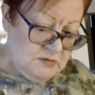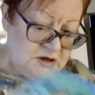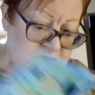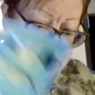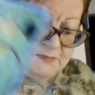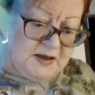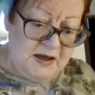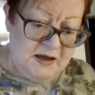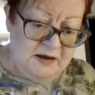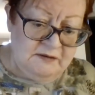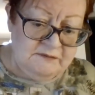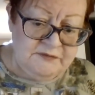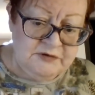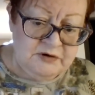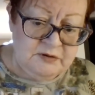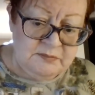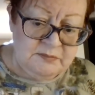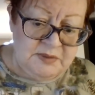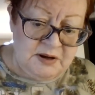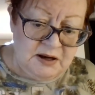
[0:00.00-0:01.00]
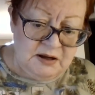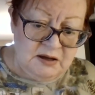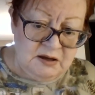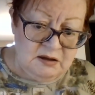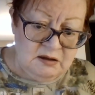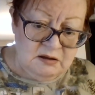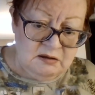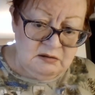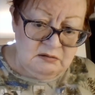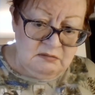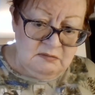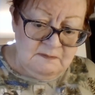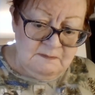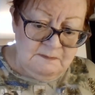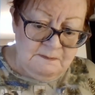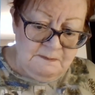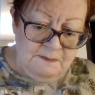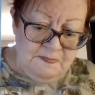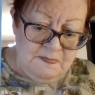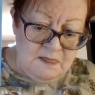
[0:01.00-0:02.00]
much bang for your buck.
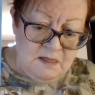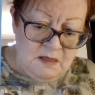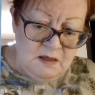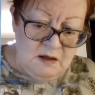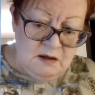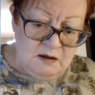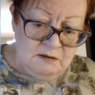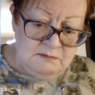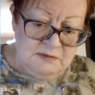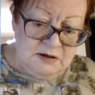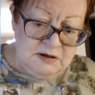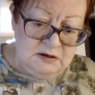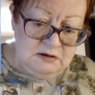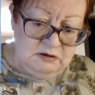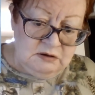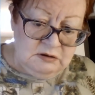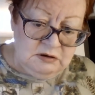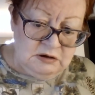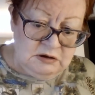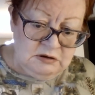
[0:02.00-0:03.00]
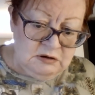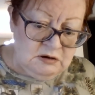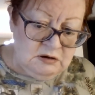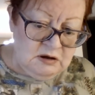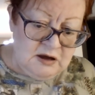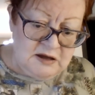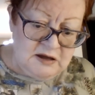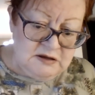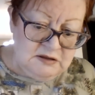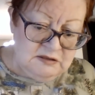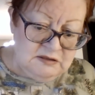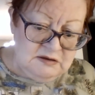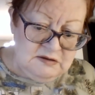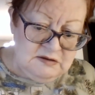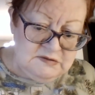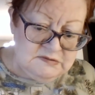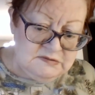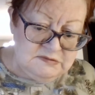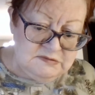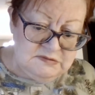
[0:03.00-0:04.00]
I mean, you can cut
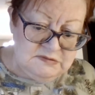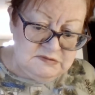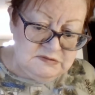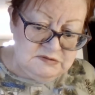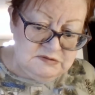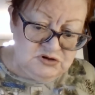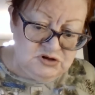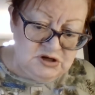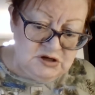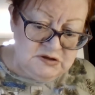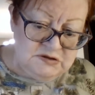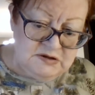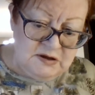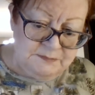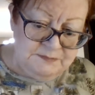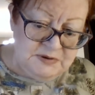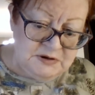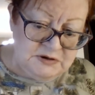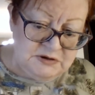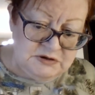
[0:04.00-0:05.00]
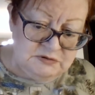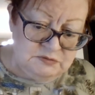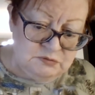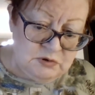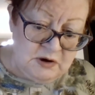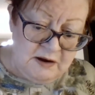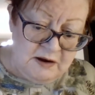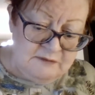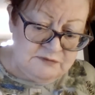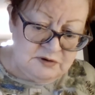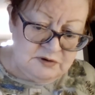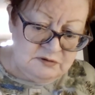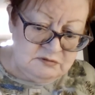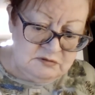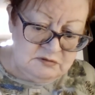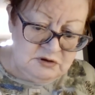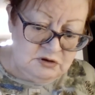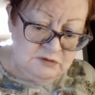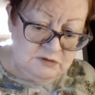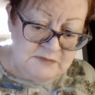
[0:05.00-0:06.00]
these sheets up into whatever,
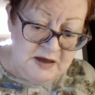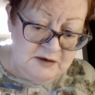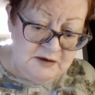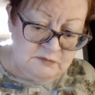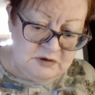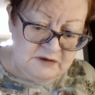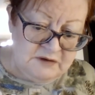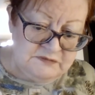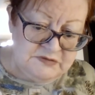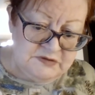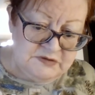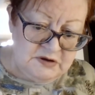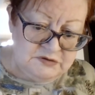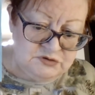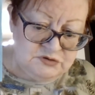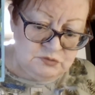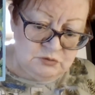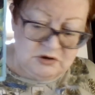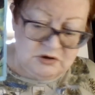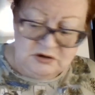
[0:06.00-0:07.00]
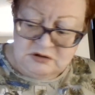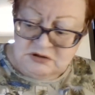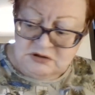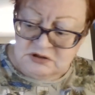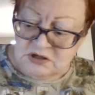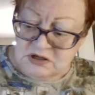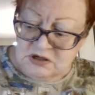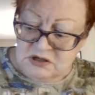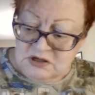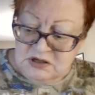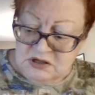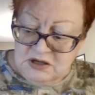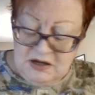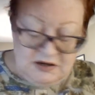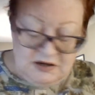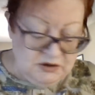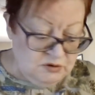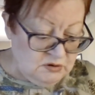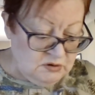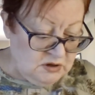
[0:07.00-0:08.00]
you can make them whatever size you want,
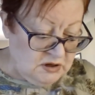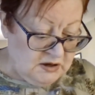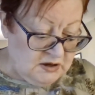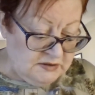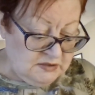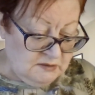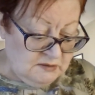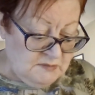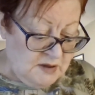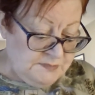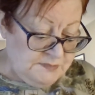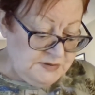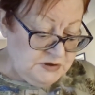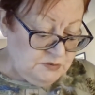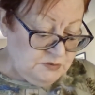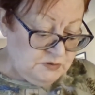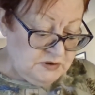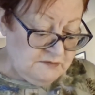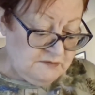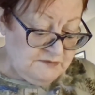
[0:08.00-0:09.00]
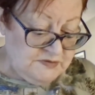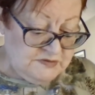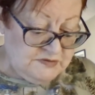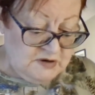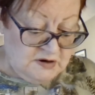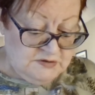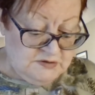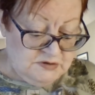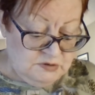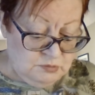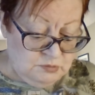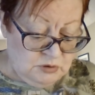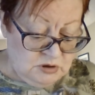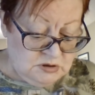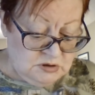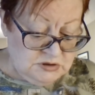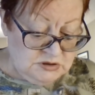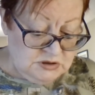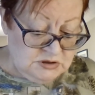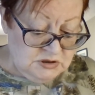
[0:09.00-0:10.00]
and you can cut them up into whatever size you
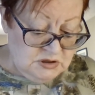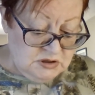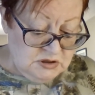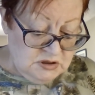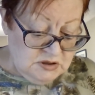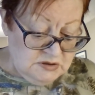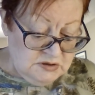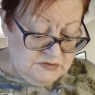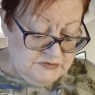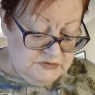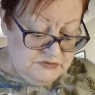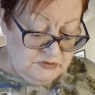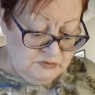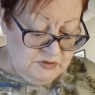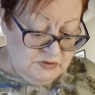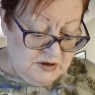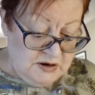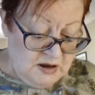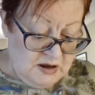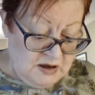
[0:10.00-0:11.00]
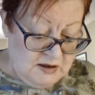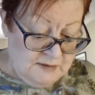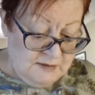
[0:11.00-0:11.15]
want, so that